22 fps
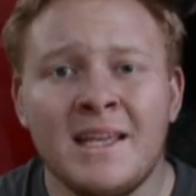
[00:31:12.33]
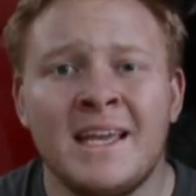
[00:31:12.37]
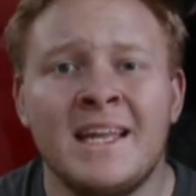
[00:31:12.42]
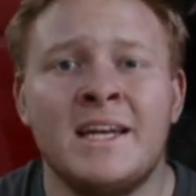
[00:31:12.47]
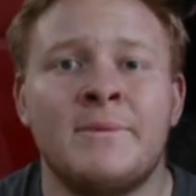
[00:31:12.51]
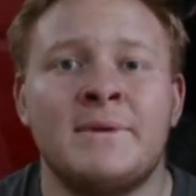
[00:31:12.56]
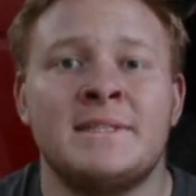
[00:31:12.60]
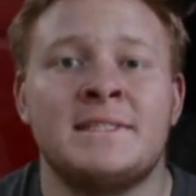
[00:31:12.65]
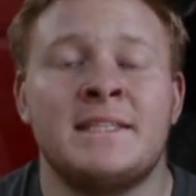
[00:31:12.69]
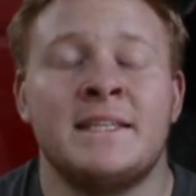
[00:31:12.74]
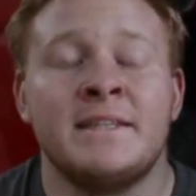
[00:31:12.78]

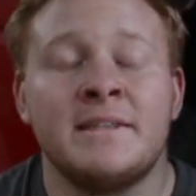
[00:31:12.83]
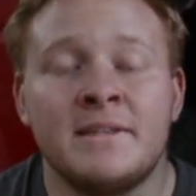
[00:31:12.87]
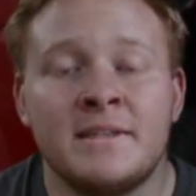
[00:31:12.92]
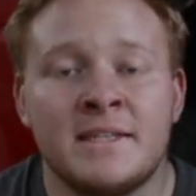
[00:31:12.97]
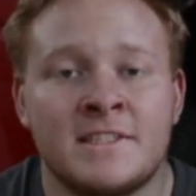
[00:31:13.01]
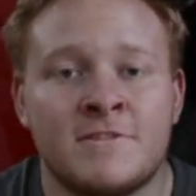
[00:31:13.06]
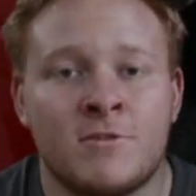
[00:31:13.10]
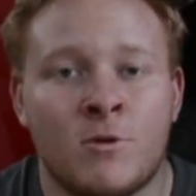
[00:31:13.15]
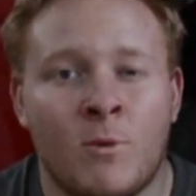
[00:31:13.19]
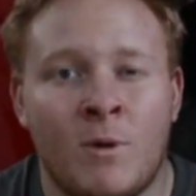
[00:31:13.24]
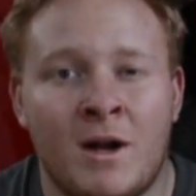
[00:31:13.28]
Anyways, thank you
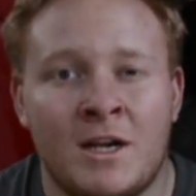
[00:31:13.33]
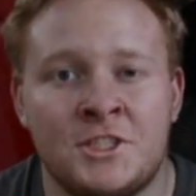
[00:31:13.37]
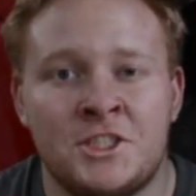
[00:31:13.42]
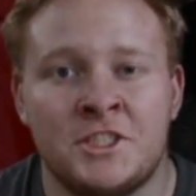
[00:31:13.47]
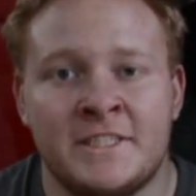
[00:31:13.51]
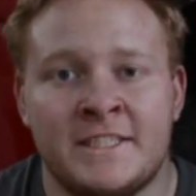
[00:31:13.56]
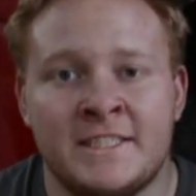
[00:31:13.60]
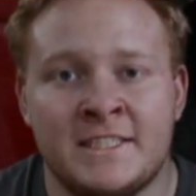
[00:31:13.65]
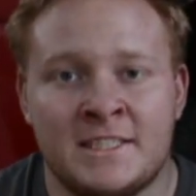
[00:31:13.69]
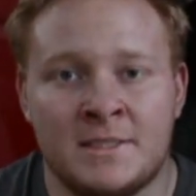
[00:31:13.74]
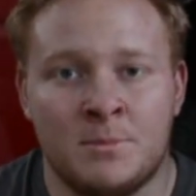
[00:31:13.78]
guys for
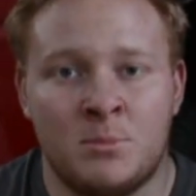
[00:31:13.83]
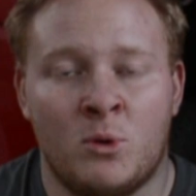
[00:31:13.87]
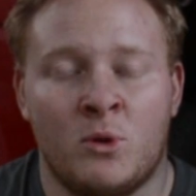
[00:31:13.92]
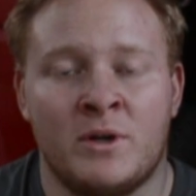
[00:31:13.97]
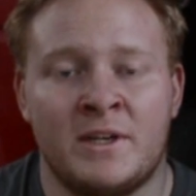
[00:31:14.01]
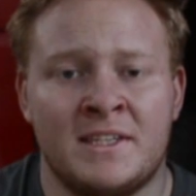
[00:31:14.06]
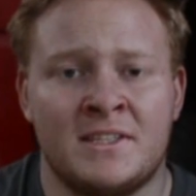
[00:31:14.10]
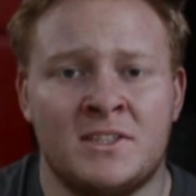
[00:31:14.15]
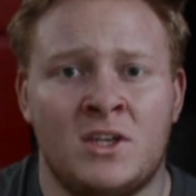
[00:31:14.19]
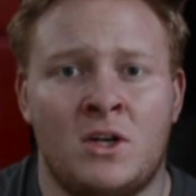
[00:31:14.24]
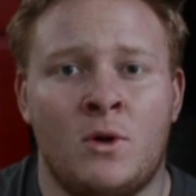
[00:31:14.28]
watching and
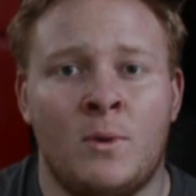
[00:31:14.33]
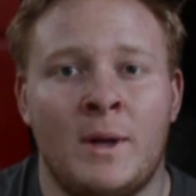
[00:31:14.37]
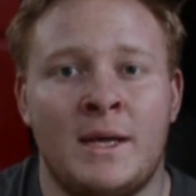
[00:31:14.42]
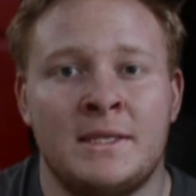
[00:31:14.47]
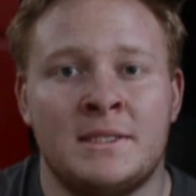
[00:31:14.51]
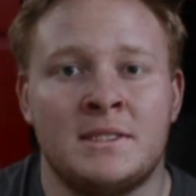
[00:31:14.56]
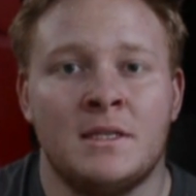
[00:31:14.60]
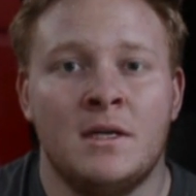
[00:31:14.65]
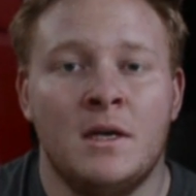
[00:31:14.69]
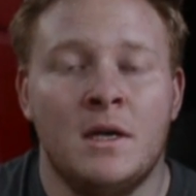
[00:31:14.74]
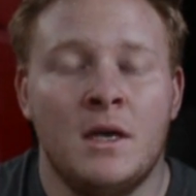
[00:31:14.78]
supporting as
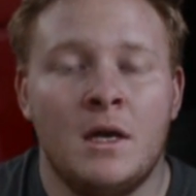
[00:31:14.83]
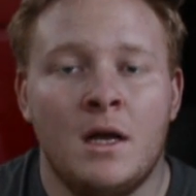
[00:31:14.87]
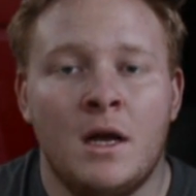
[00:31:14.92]
always.